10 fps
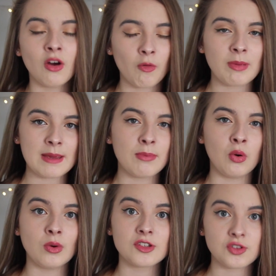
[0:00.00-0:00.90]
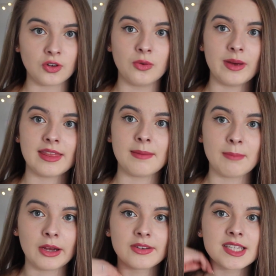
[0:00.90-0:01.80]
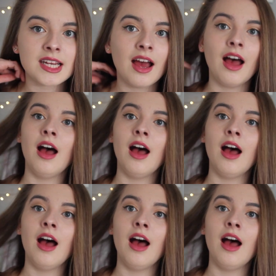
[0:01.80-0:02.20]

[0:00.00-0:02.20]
a lot of people struggle with the most.